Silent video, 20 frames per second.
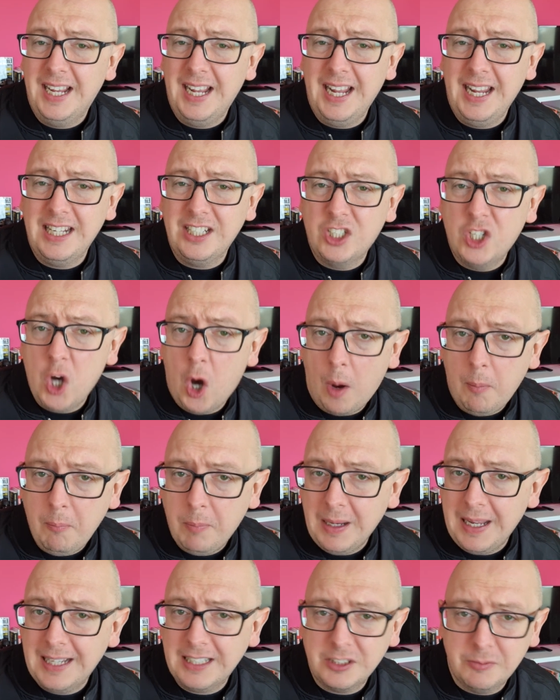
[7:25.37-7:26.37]
in
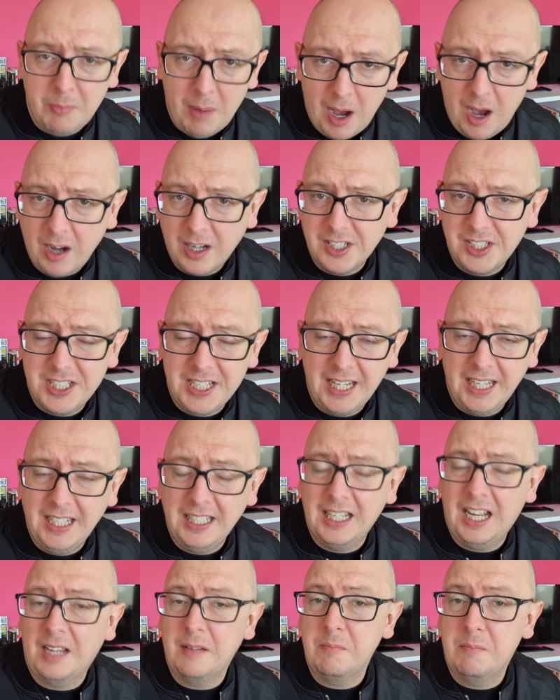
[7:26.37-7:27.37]
complex
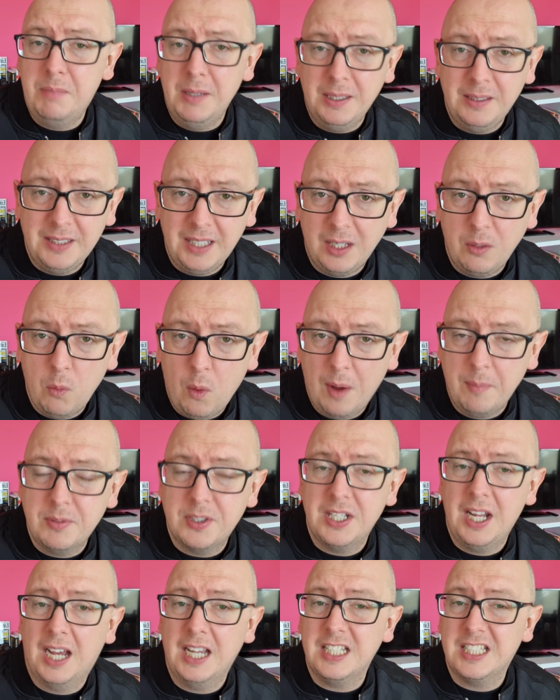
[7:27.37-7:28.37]
marketing, like building
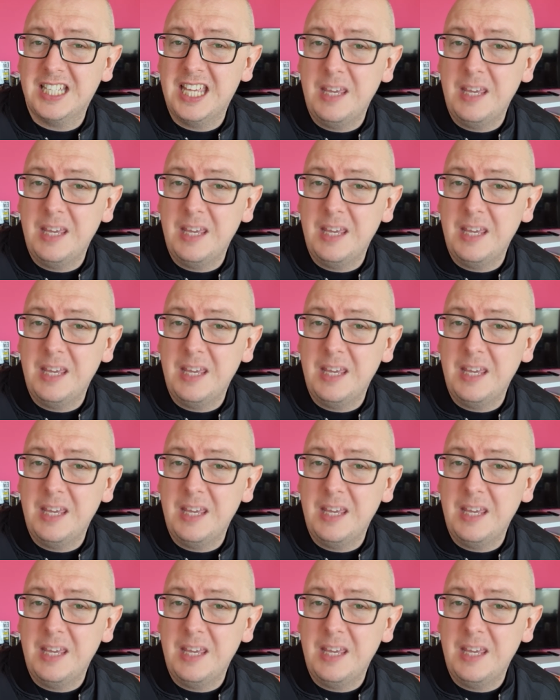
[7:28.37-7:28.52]
websites.